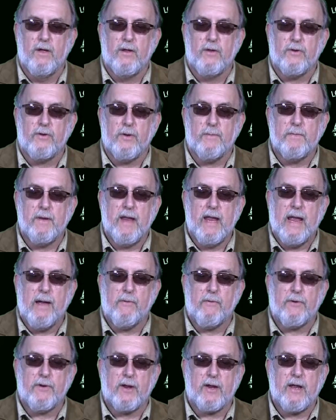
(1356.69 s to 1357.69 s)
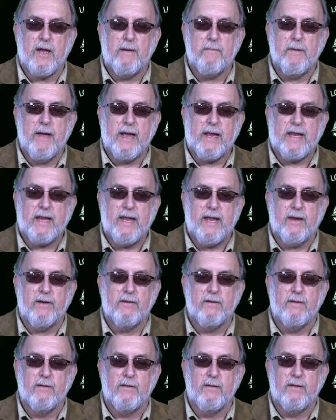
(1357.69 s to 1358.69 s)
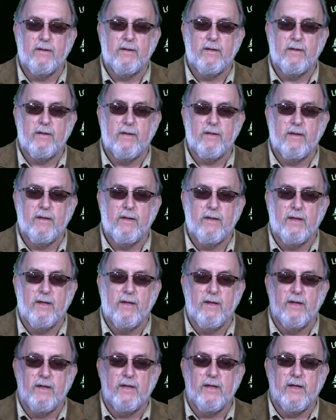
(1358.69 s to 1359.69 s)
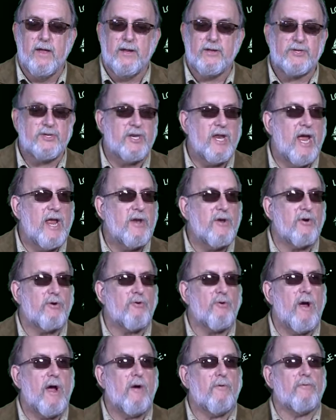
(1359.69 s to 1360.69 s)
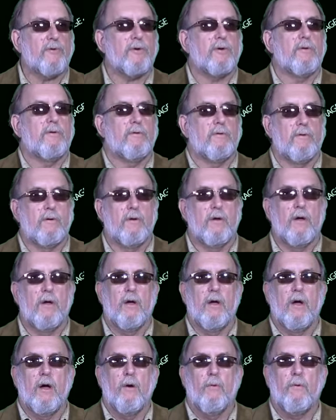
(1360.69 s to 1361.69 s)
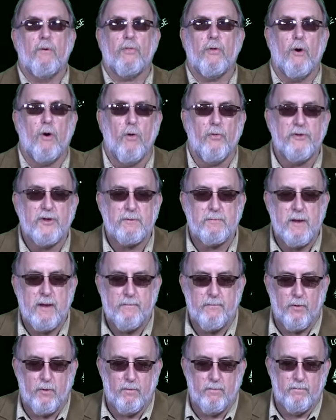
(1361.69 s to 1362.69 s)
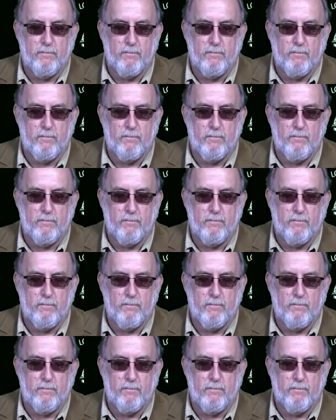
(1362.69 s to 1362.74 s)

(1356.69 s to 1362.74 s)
to be able to come back in and stand your ground with all these people.